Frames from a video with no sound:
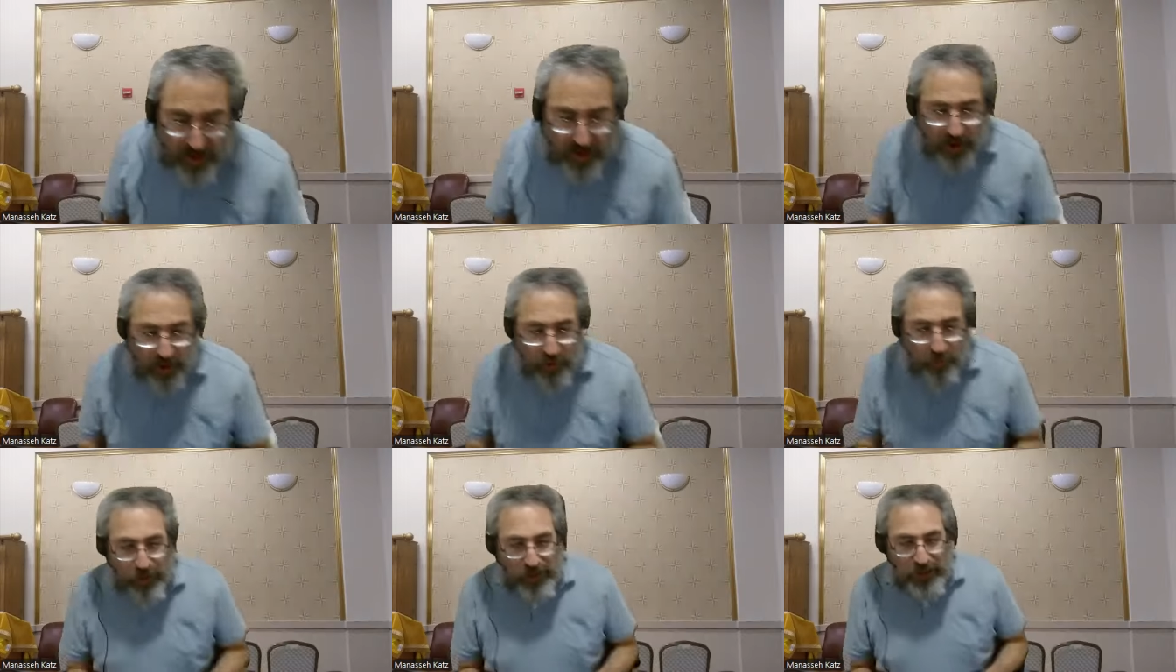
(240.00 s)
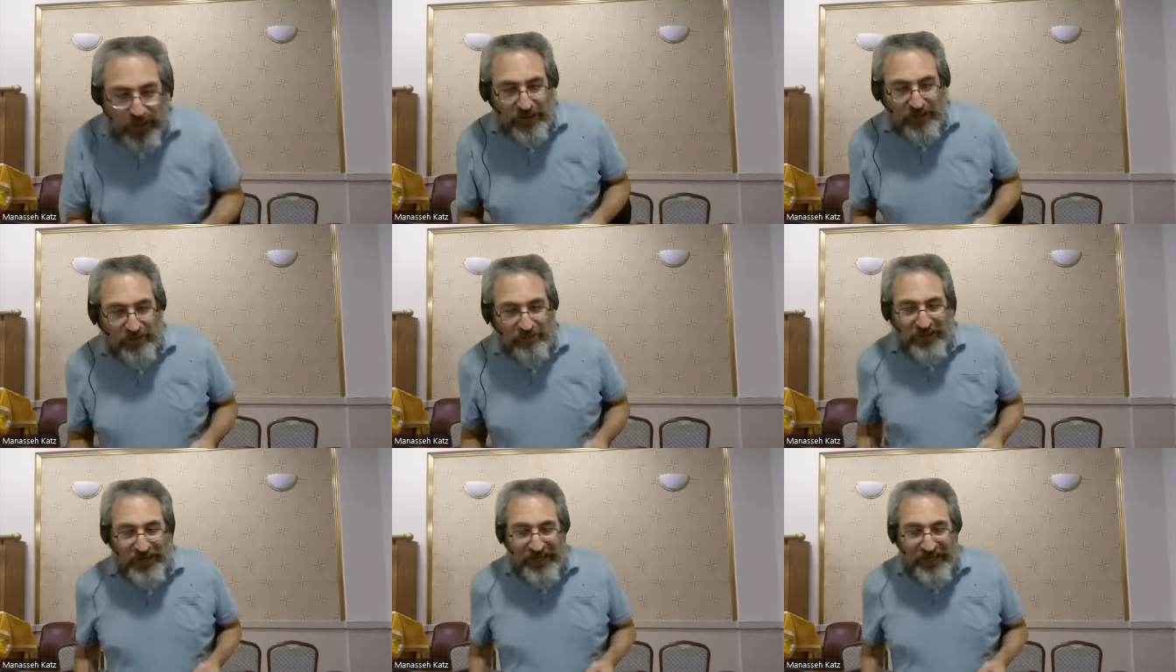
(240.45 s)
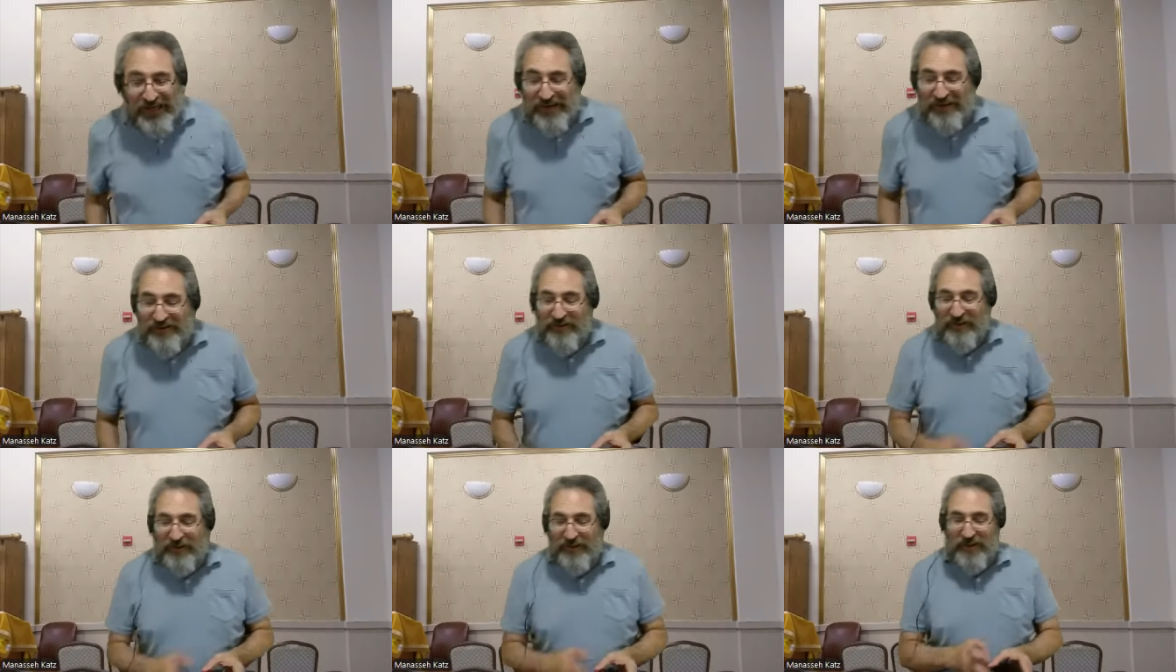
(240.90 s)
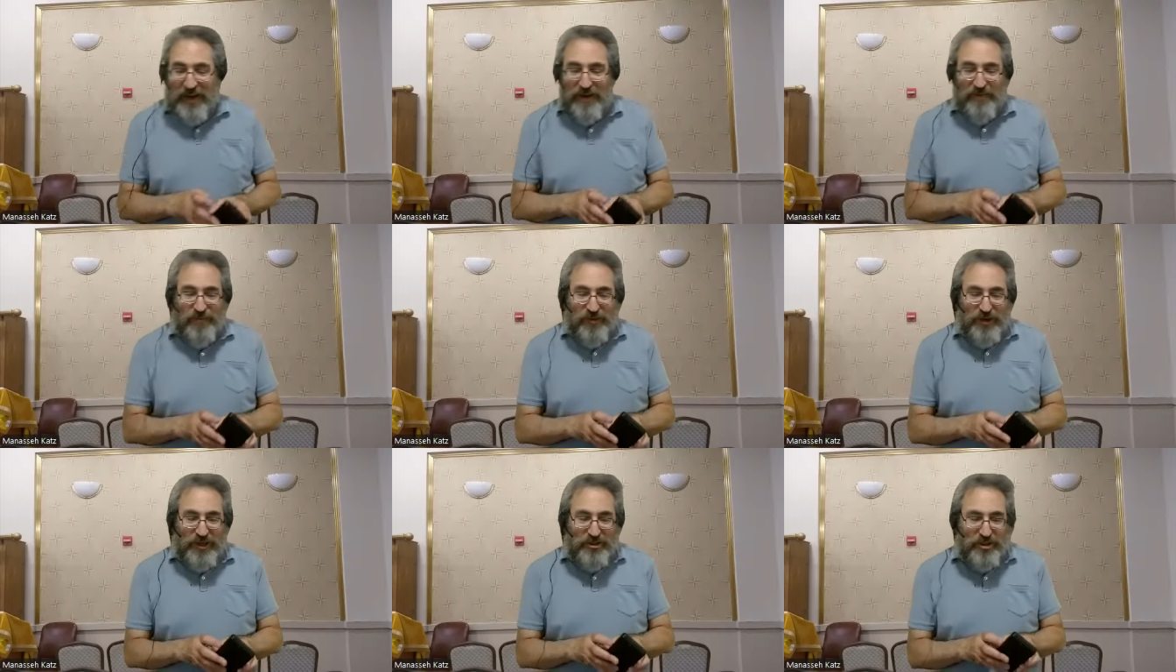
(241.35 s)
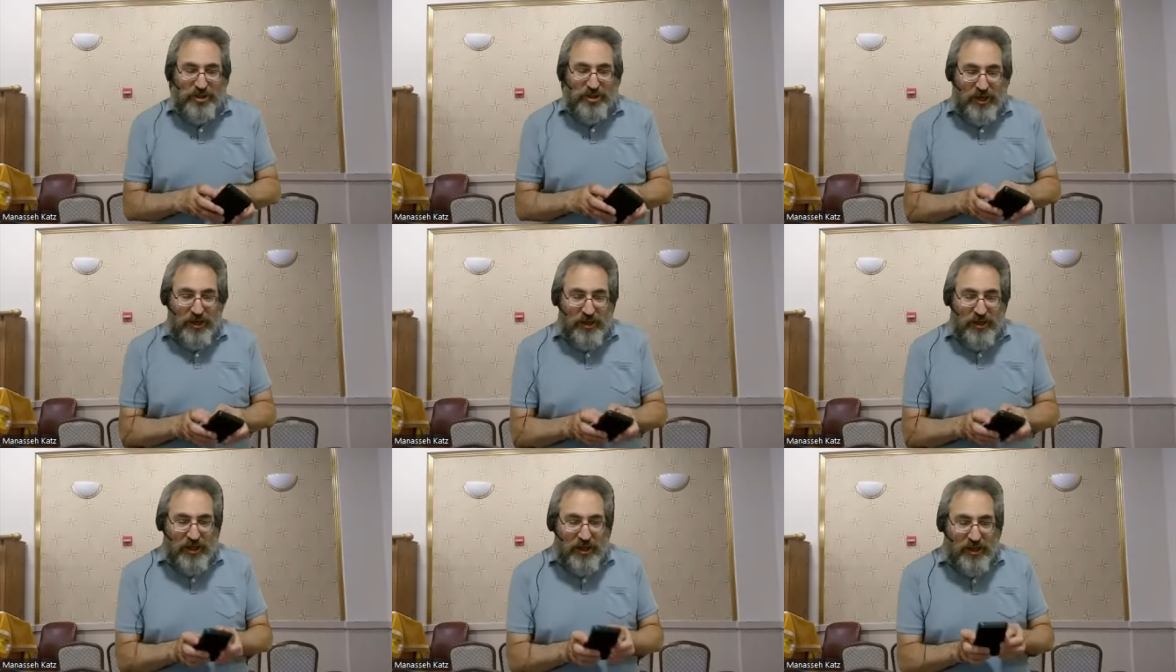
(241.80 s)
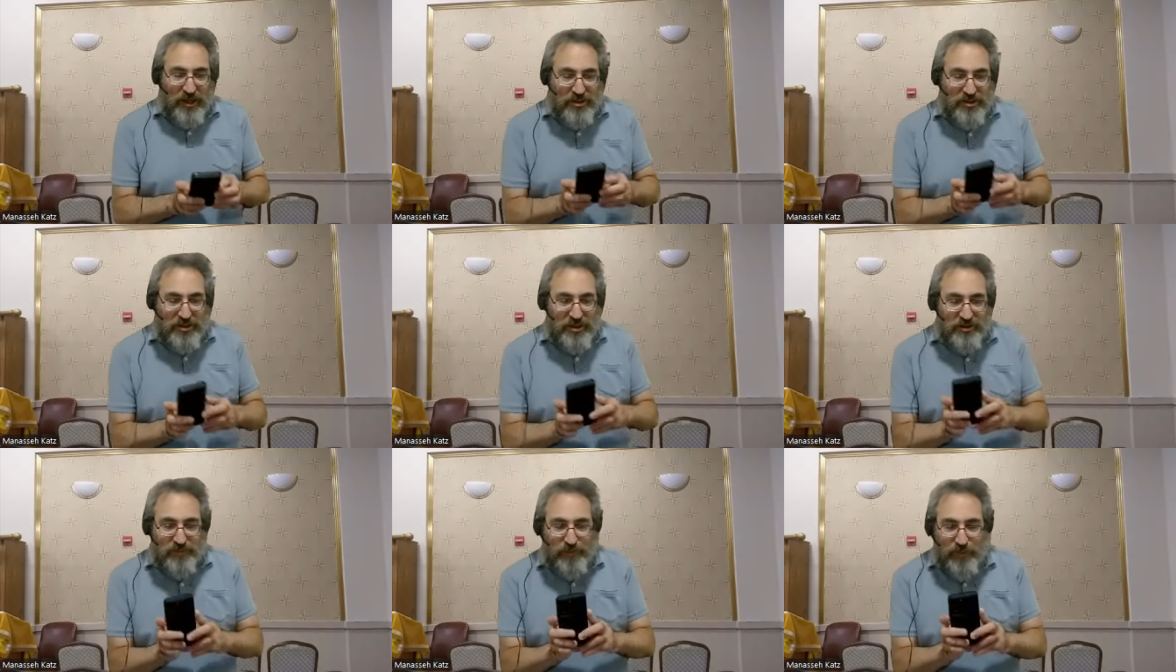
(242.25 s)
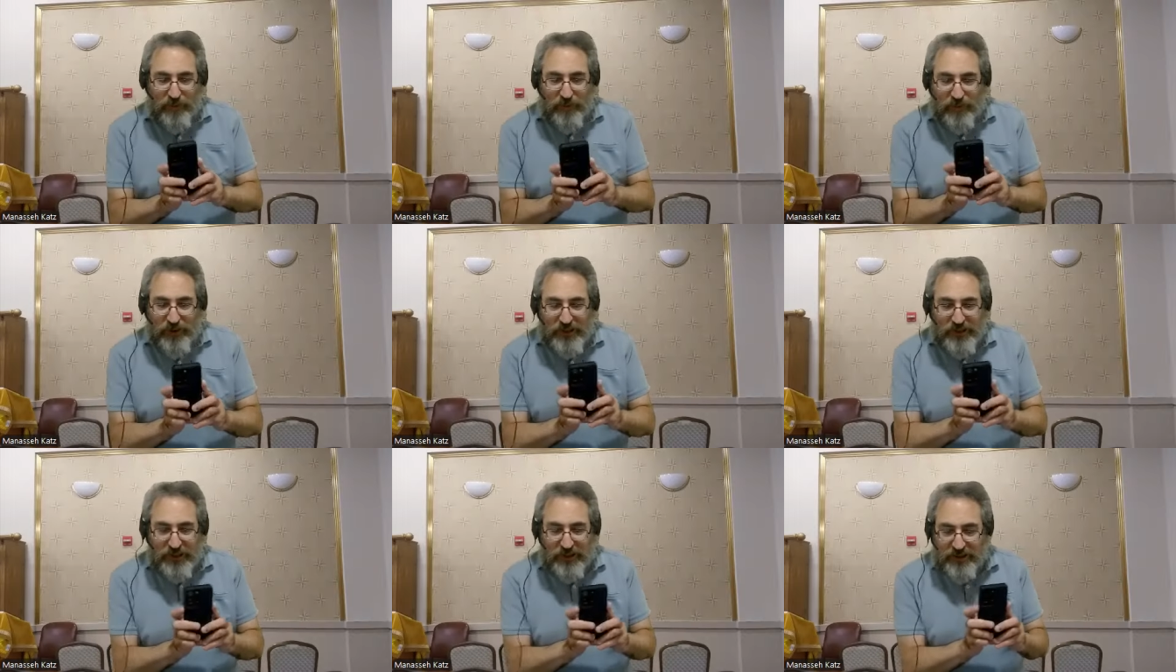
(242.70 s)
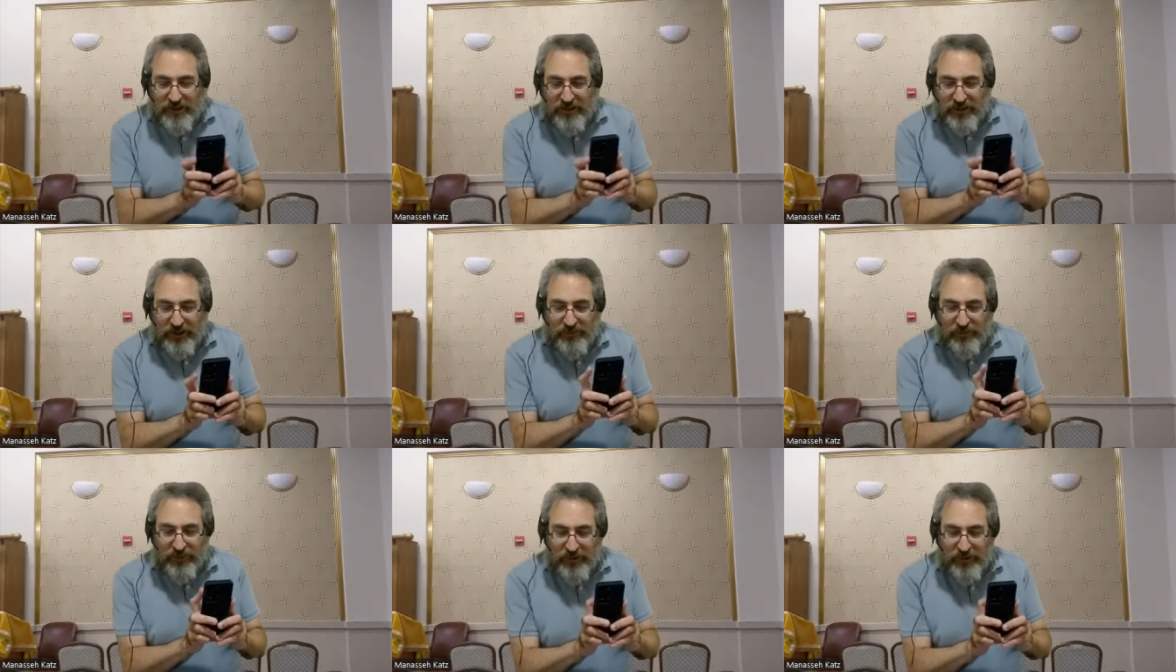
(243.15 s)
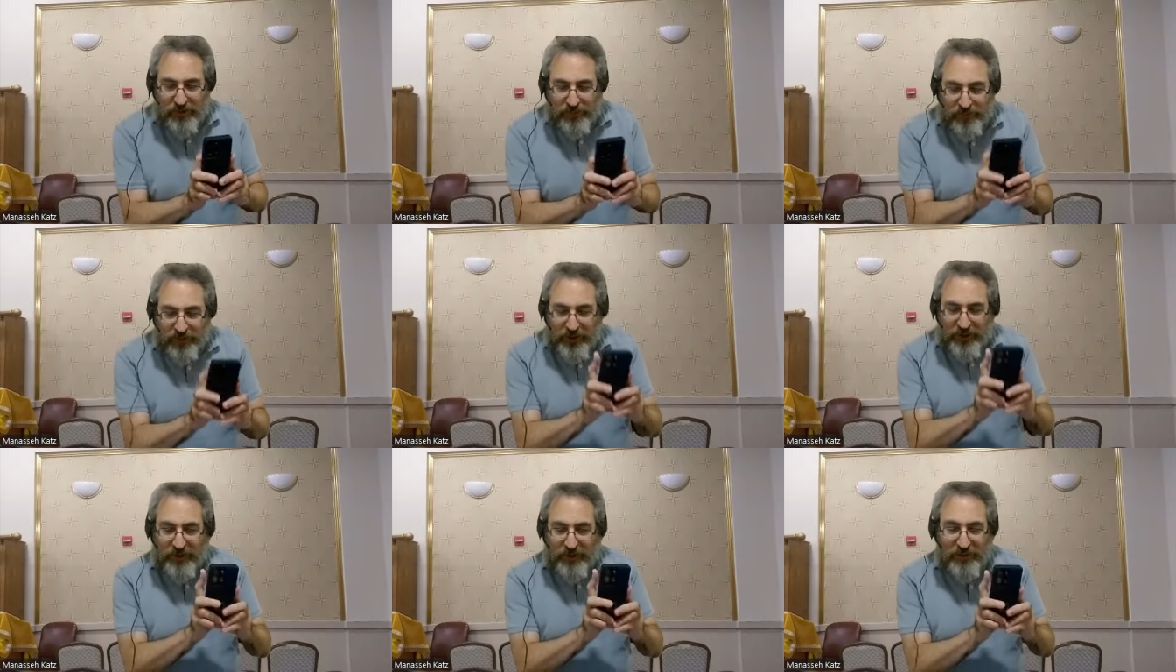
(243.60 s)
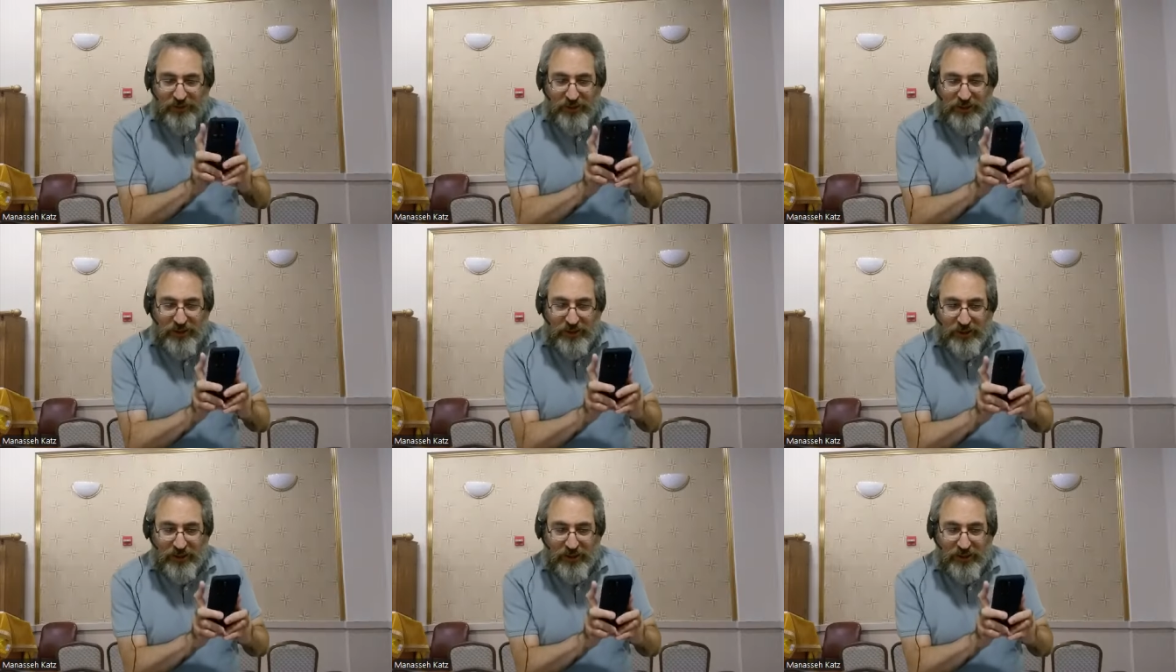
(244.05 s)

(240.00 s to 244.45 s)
are a way of easing that friction. Just point and click with your phone